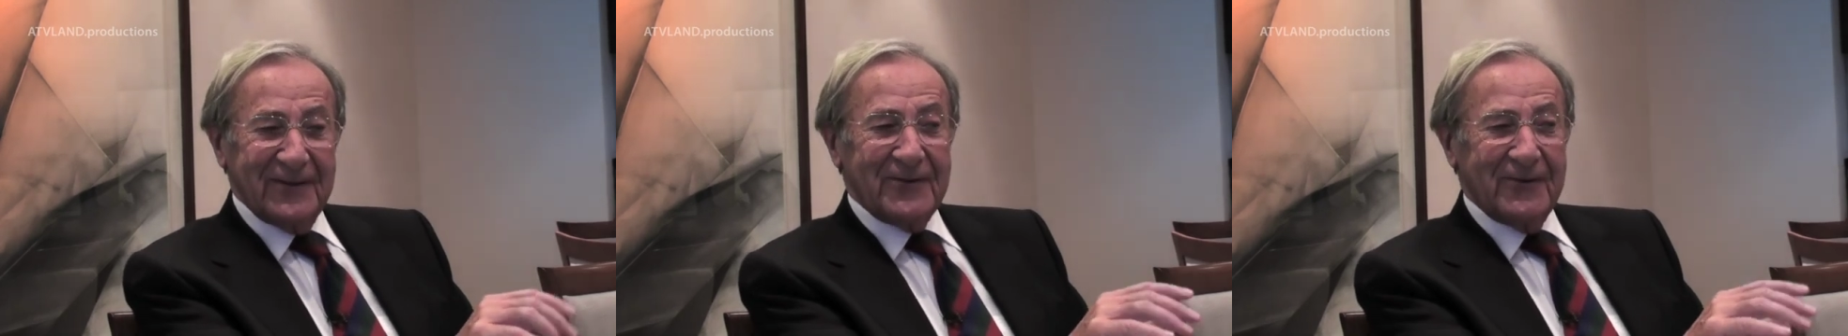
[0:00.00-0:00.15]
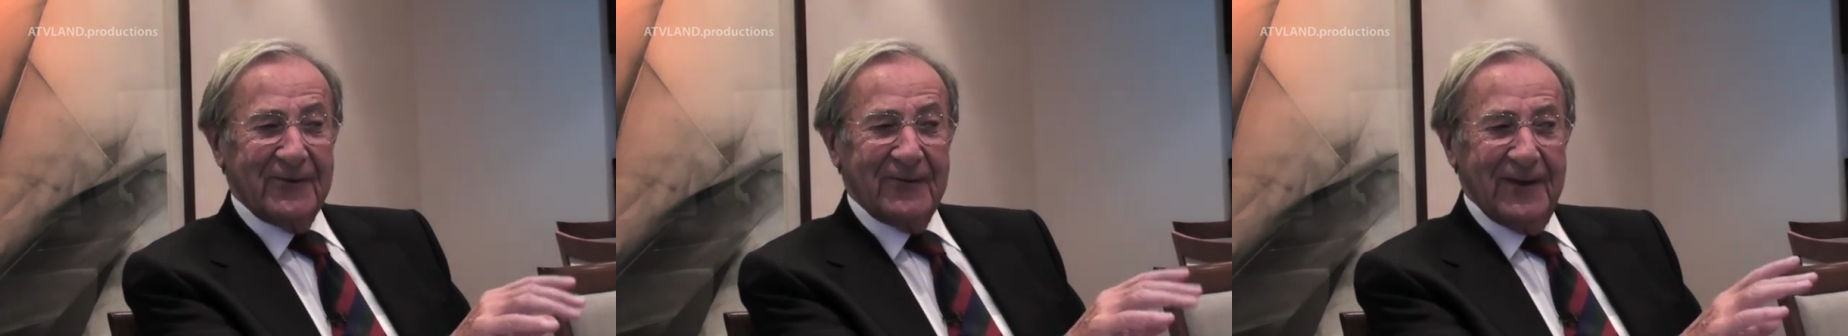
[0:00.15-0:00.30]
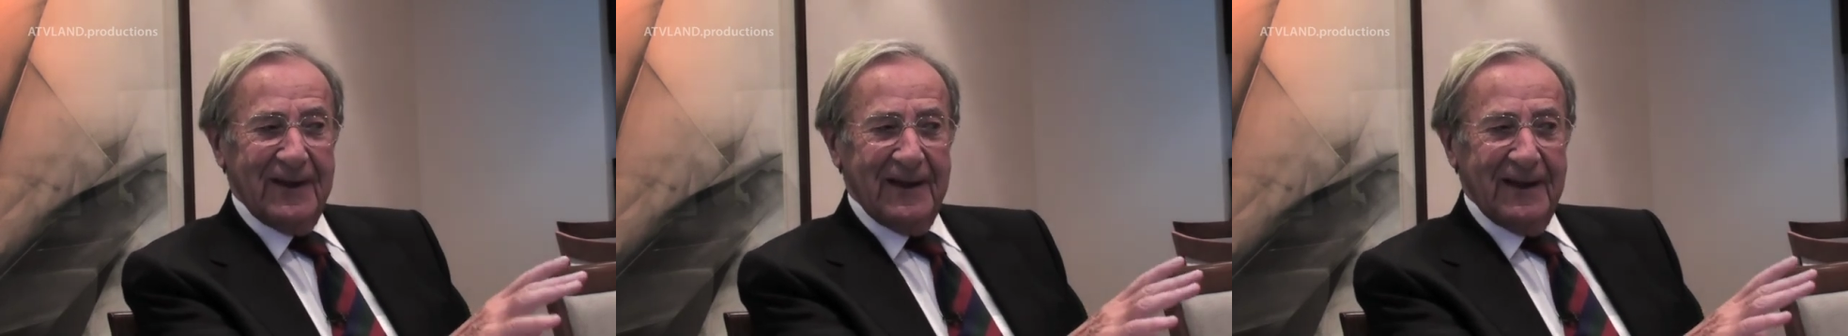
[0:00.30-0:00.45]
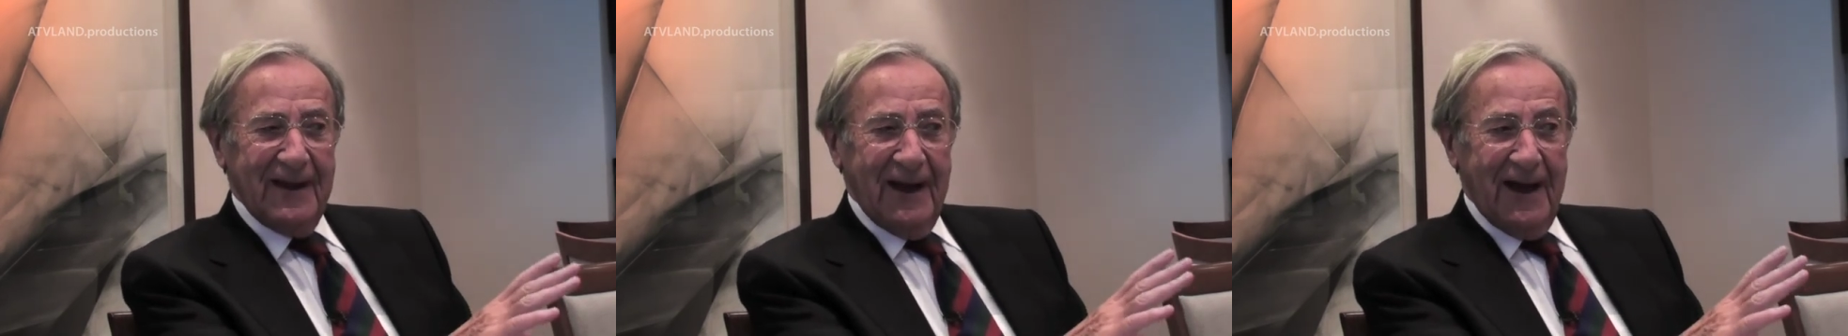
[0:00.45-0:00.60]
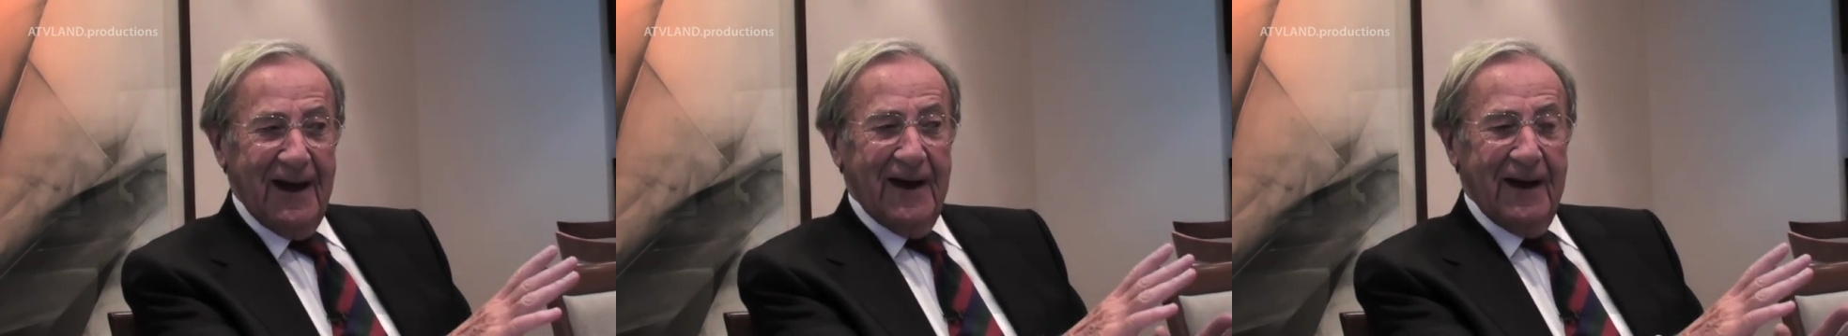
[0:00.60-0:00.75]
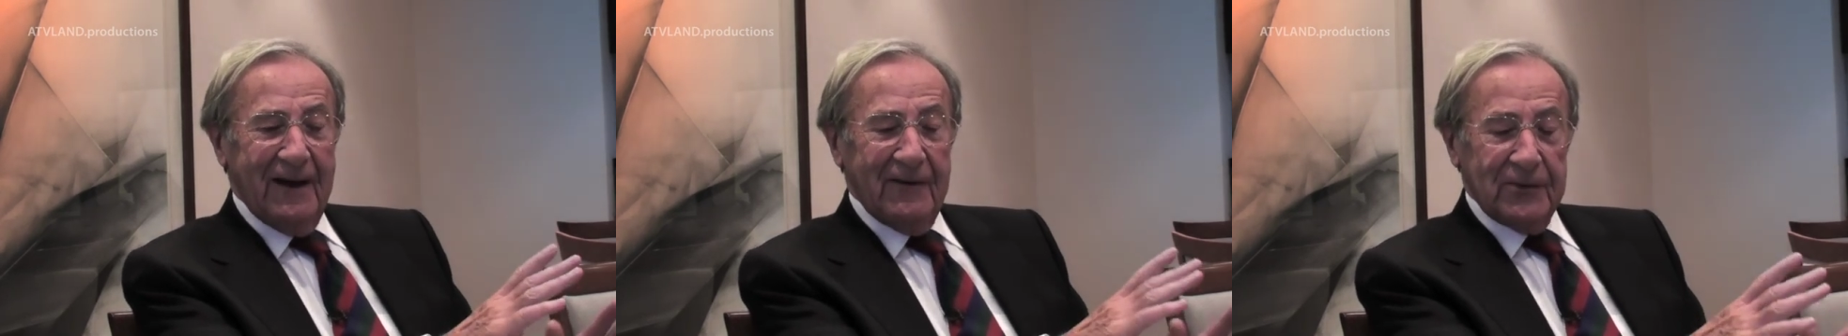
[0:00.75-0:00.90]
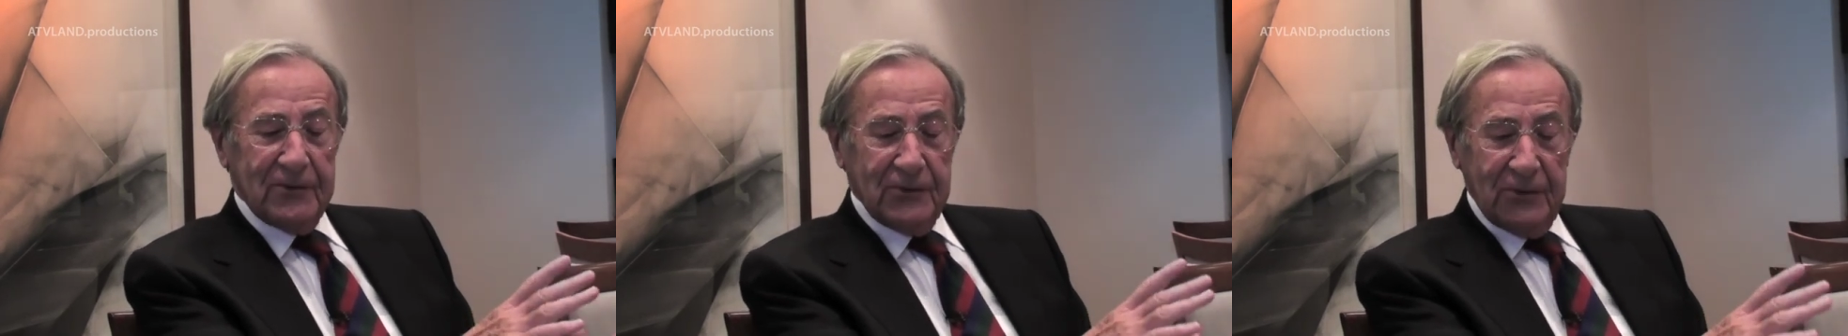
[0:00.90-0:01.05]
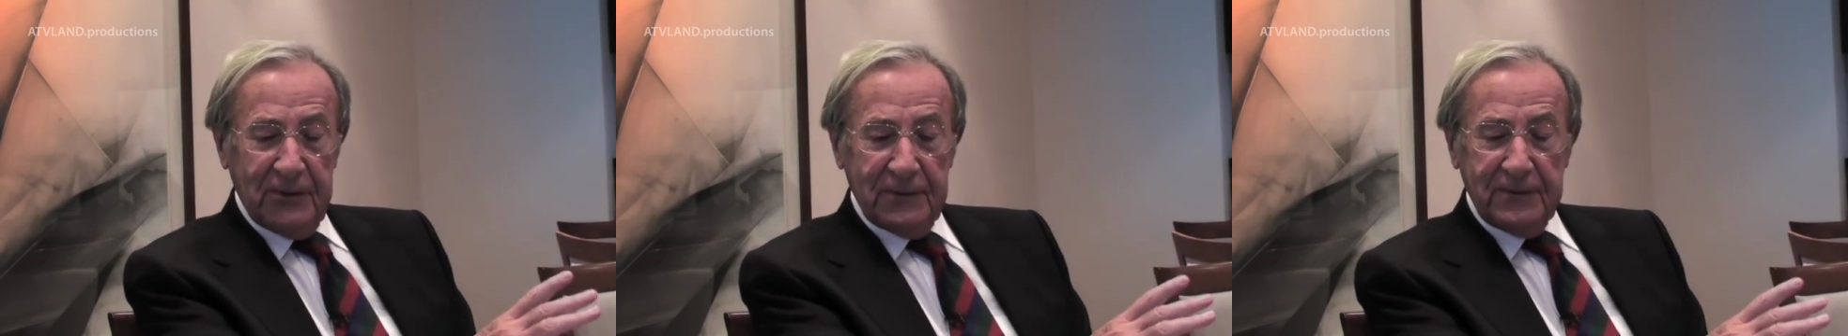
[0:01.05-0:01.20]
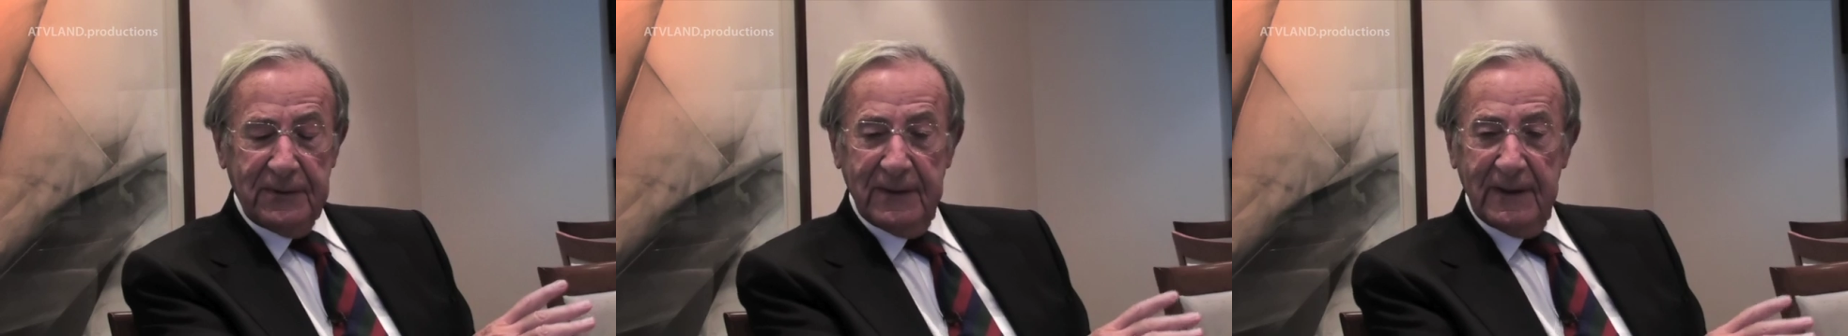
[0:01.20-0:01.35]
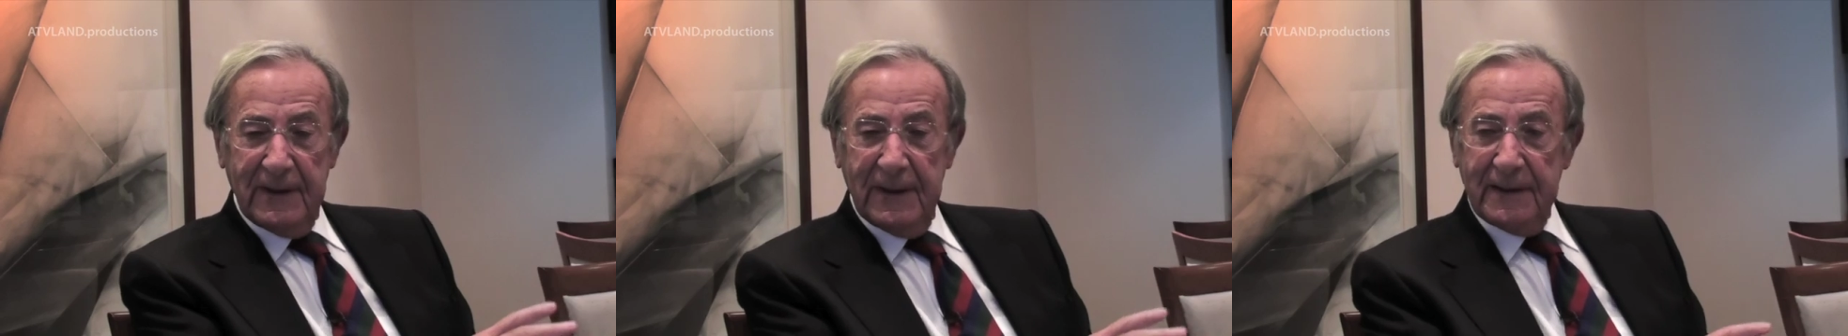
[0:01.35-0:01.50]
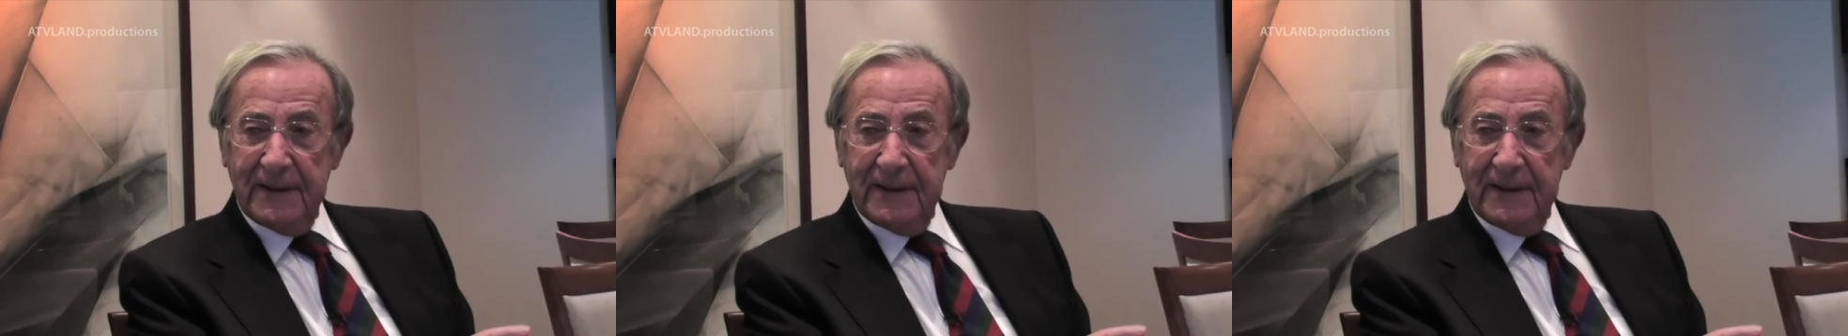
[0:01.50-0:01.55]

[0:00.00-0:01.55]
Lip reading: thought, good.